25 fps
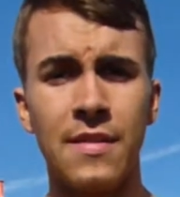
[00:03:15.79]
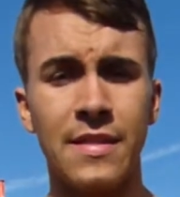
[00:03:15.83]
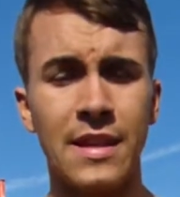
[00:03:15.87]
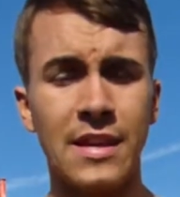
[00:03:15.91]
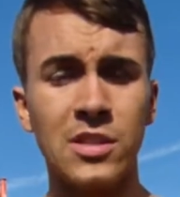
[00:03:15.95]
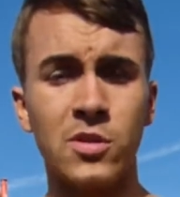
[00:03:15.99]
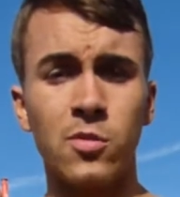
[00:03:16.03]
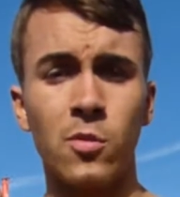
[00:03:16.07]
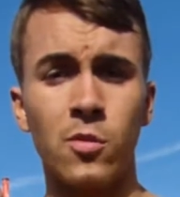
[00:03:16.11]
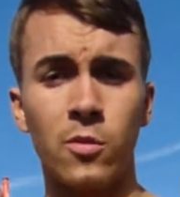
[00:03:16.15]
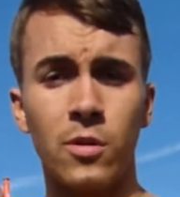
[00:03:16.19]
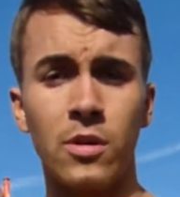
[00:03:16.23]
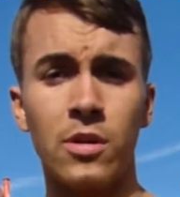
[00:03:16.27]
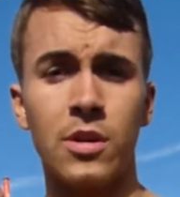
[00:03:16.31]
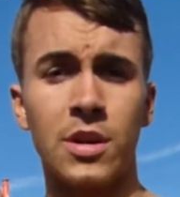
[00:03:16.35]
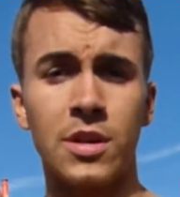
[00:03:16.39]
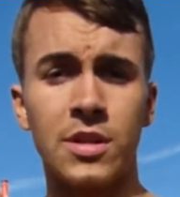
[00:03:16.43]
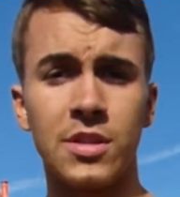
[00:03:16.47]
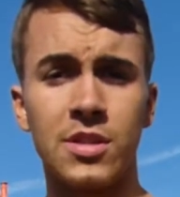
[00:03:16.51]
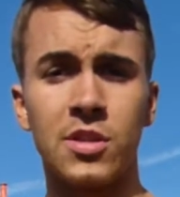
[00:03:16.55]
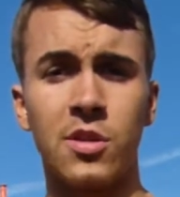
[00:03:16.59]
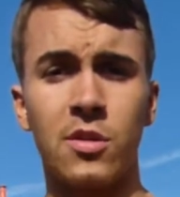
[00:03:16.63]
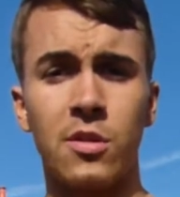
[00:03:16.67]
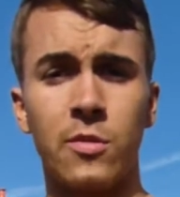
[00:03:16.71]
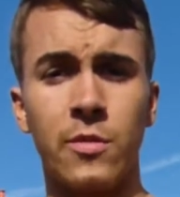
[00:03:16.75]
That's what we're looking
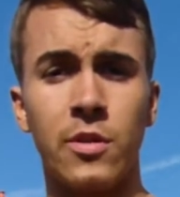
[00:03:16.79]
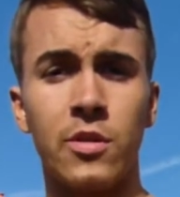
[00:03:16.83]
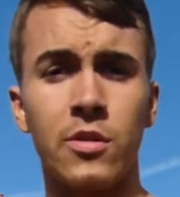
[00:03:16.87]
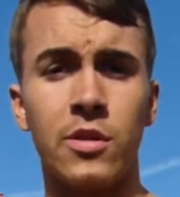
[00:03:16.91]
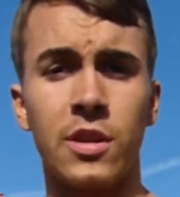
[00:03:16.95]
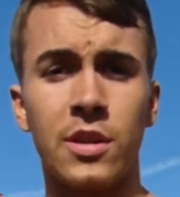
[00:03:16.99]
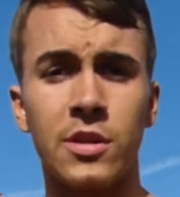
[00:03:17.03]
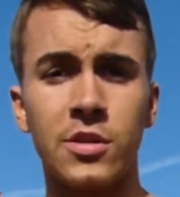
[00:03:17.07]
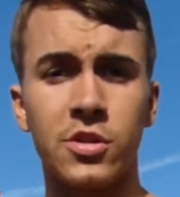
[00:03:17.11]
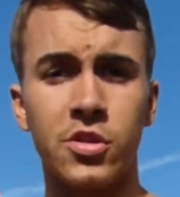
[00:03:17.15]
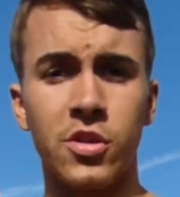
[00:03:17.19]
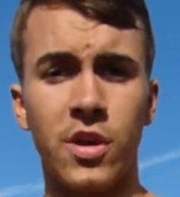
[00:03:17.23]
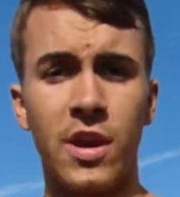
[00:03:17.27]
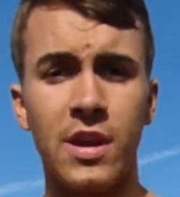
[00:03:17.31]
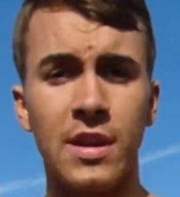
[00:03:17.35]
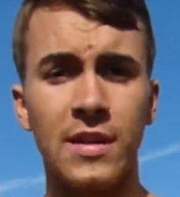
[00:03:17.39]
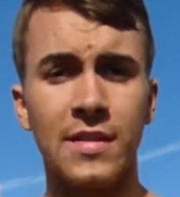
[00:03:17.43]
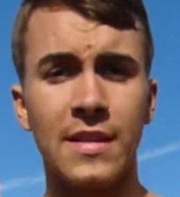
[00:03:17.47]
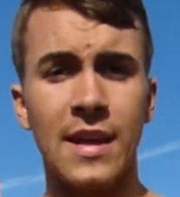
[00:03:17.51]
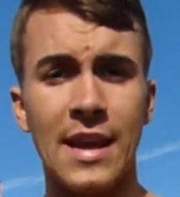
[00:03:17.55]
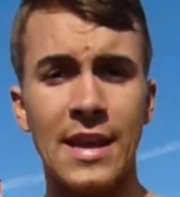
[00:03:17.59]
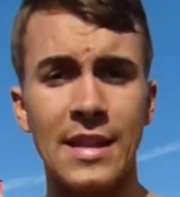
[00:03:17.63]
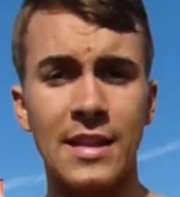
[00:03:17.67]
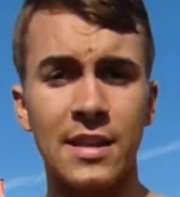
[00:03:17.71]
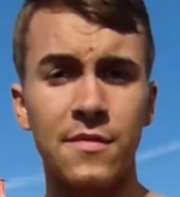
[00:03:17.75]
at doing. We're looking at
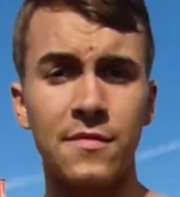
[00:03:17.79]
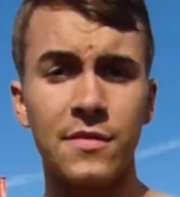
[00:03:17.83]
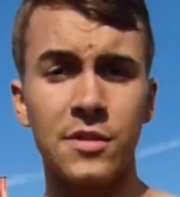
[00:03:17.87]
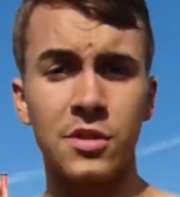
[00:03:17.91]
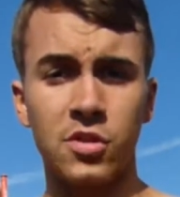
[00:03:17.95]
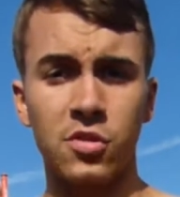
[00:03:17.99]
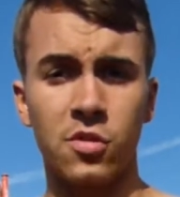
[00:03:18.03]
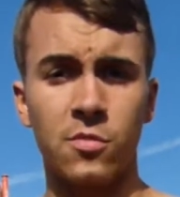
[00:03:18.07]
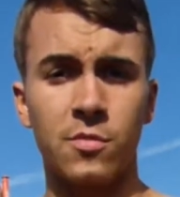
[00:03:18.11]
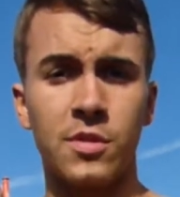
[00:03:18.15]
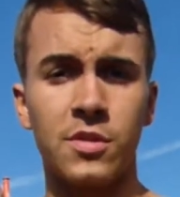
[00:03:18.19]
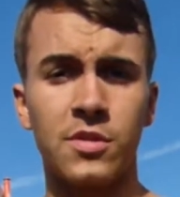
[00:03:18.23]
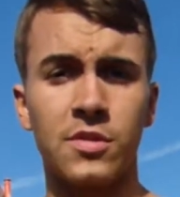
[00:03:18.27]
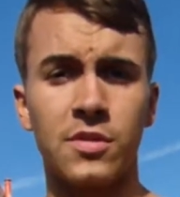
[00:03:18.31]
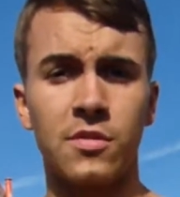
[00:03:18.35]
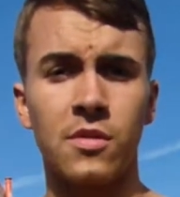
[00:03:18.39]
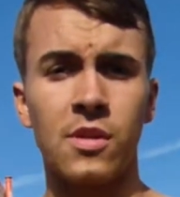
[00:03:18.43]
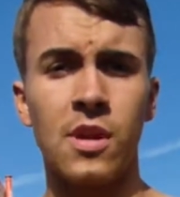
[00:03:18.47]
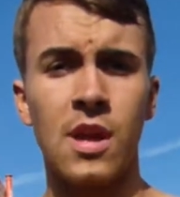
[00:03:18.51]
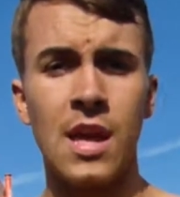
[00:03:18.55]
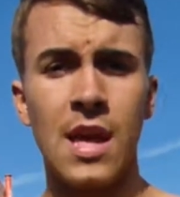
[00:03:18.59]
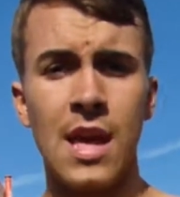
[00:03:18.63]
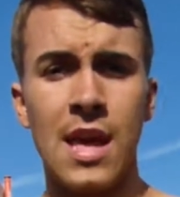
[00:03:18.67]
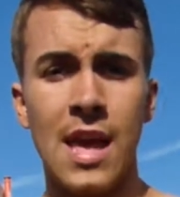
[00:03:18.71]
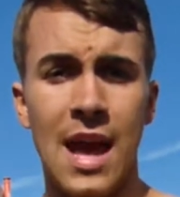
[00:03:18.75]
training that individual
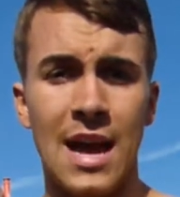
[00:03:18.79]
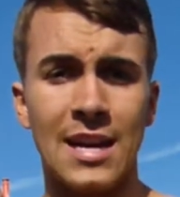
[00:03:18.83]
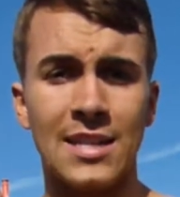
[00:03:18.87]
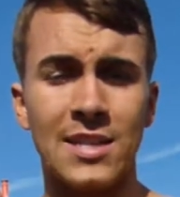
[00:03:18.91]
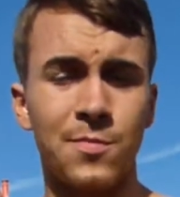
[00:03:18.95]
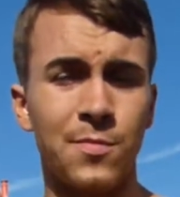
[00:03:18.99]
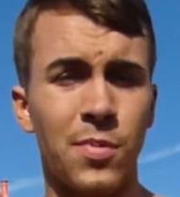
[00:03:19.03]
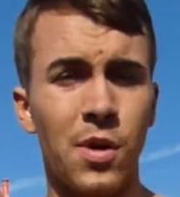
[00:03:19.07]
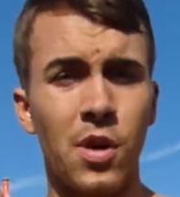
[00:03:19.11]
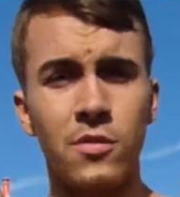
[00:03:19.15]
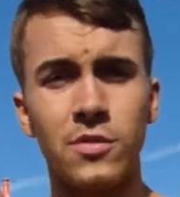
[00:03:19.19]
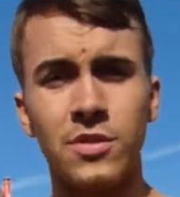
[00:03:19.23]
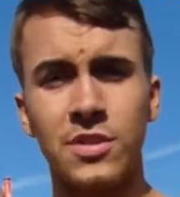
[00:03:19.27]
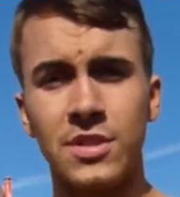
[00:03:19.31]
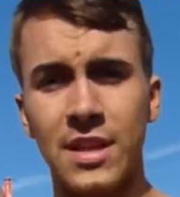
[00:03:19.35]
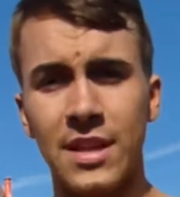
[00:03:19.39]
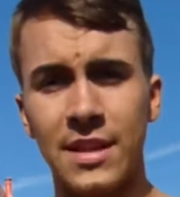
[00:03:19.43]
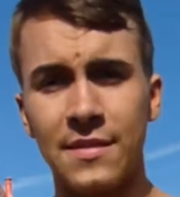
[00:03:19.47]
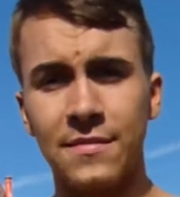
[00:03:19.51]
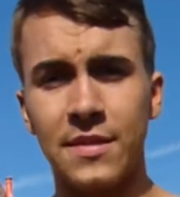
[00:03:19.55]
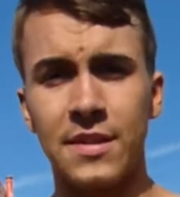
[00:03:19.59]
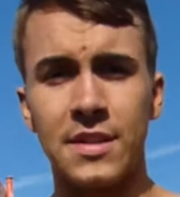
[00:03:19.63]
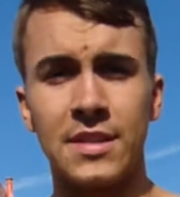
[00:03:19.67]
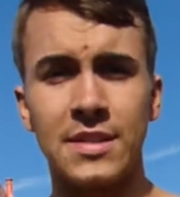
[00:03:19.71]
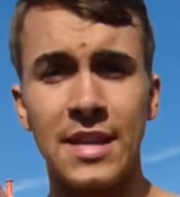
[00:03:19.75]
muscle as opposed to
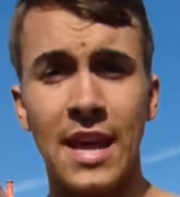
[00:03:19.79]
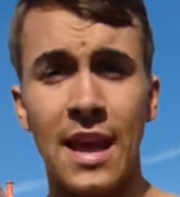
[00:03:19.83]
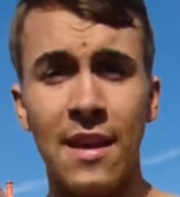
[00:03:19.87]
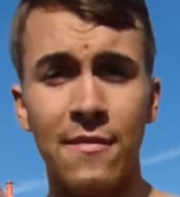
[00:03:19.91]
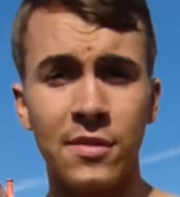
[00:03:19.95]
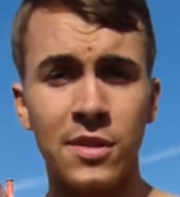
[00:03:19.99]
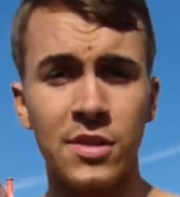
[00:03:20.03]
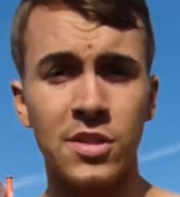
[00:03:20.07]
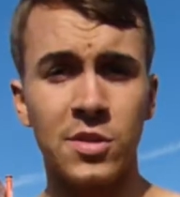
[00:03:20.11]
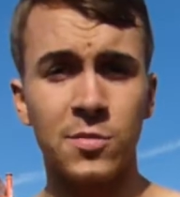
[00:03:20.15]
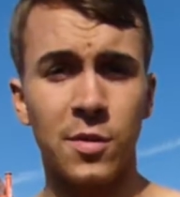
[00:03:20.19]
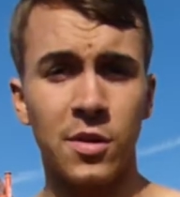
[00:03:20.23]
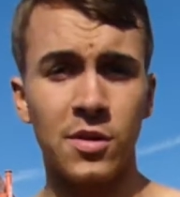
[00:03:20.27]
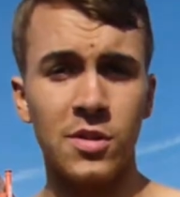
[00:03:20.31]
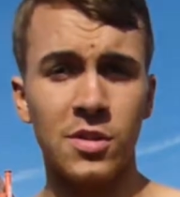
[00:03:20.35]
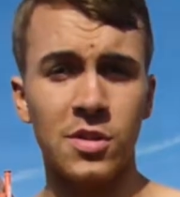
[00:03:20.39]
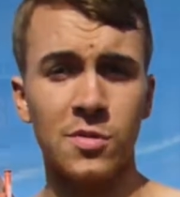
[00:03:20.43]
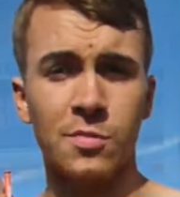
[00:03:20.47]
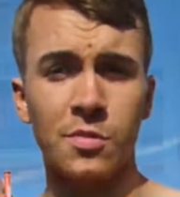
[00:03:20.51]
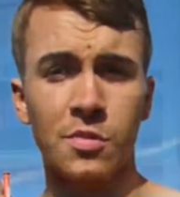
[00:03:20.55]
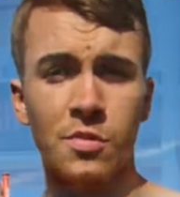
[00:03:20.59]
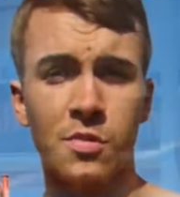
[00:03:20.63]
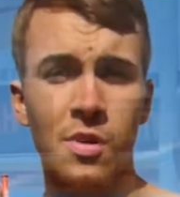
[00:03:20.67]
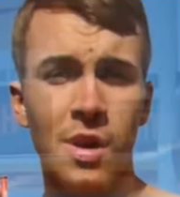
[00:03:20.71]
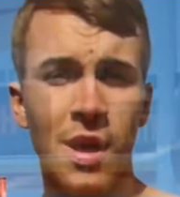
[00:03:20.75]
lifting as heavy as
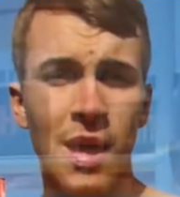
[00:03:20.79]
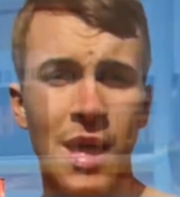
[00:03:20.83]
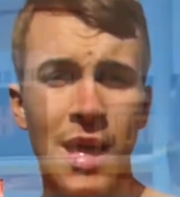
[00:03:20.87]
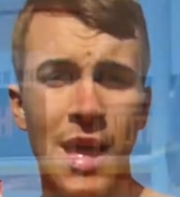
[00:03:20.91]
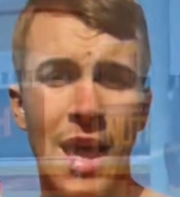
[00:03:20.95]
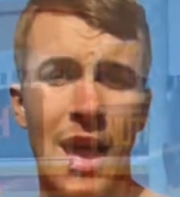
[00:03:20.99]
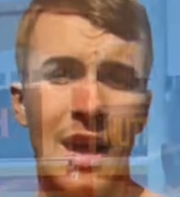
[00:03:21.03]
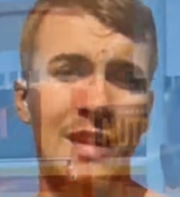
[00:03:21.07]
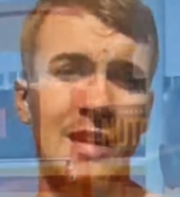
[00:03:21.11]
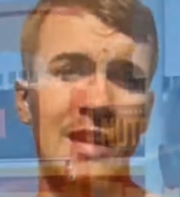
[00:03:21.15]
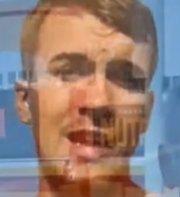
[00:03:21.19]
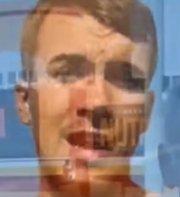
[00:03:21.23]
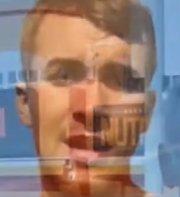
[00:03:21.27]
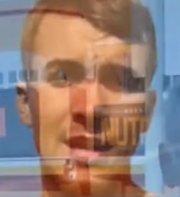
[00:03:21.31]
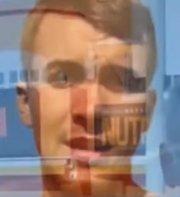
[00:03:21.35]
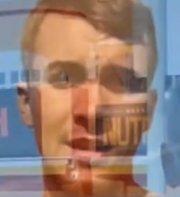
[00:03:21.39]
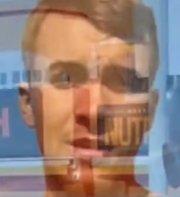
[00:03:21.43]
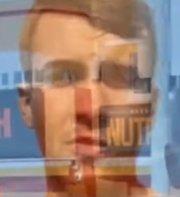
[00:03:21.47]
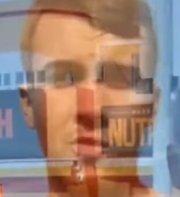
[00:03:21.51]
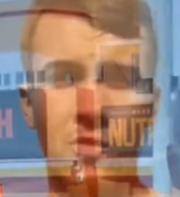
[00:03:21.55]
possible and getting it